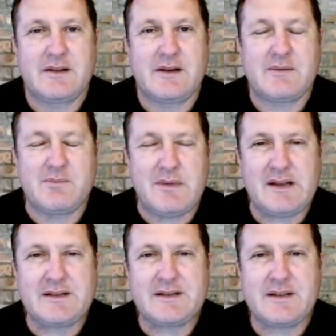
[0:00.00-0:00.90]
it
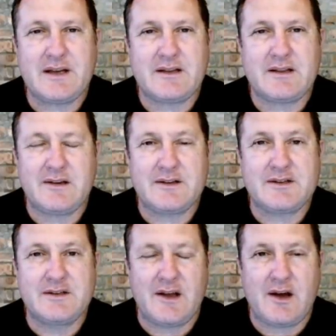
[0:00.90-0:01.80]
means that
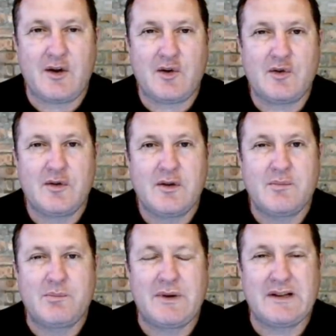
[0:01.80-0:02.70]
it's now
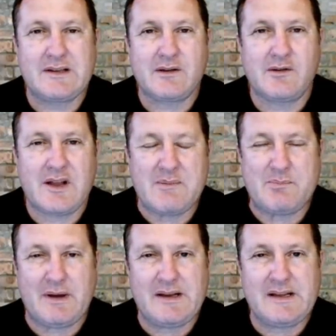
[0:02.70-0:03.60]
political
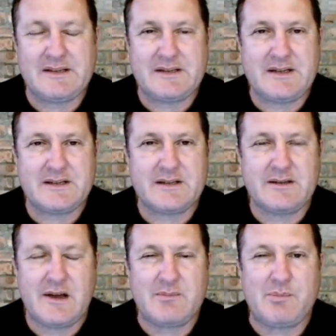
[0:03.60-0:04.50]
campaigning
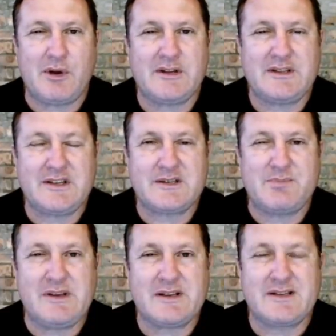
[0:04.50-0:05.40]
season, and politics
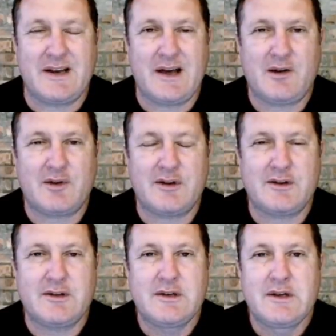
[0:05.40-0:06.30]
speaks
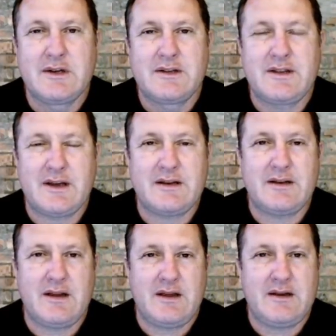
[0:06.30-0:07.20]
louder
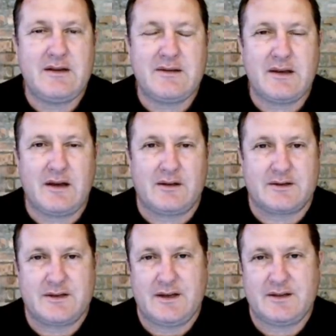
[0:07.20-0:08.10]
than anything
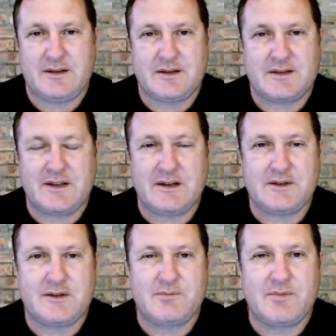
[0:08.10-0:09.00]
else at this
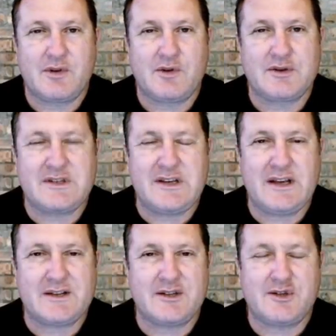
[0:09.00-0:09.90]
stage because he
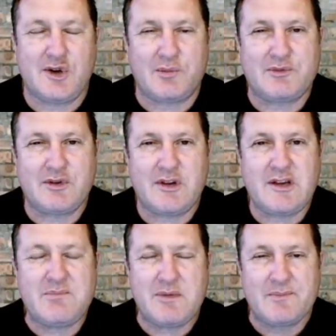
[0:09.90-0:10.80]
has a job to
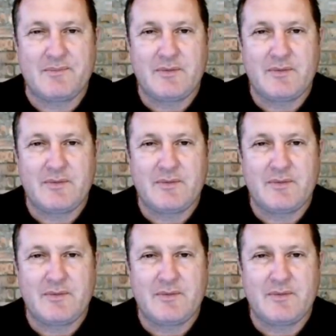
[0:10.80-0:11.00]
keep.